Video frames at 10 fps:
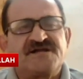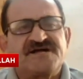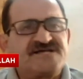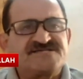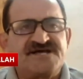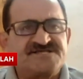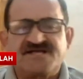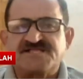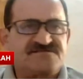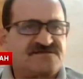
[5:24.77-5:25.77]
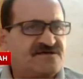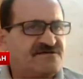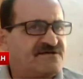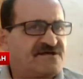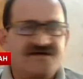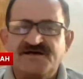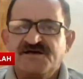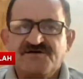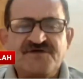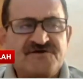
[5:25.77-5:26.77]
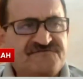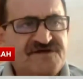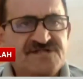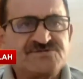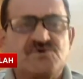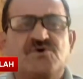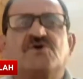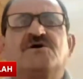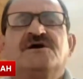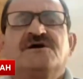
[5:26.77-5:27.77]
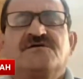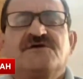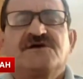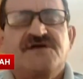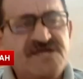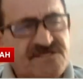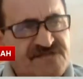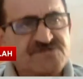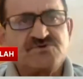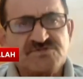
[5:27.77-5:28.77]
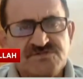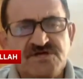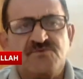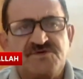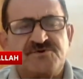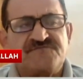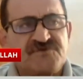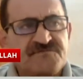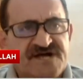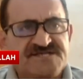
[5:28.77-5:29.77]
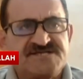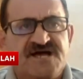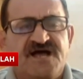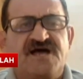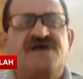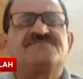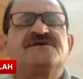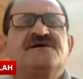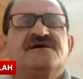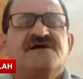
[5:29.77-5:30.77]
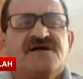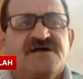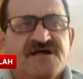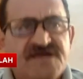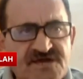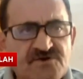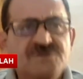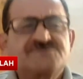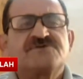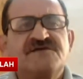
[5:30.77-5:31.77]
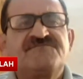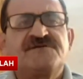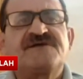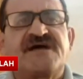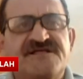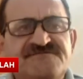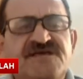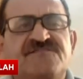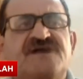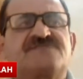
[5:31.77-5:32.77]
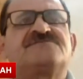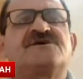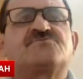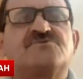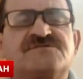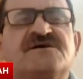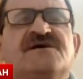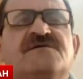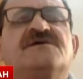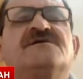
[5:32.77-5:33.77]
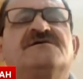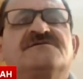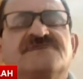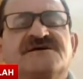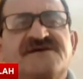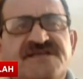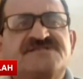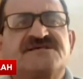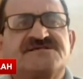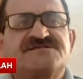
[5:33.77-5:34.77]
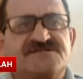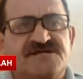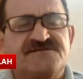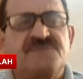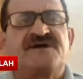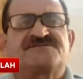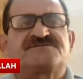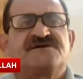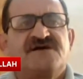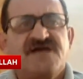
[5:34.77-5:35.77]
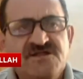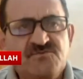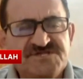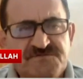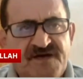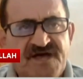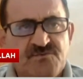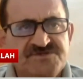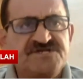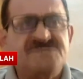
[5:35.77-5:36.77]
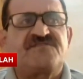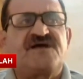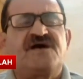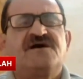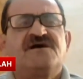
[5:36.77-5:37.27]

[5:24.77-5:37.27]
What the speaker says: Gaza is not their field, so they should withdraw from Gaza, and he also gave them guarantee that they could increase the settlements in West Bank, which is the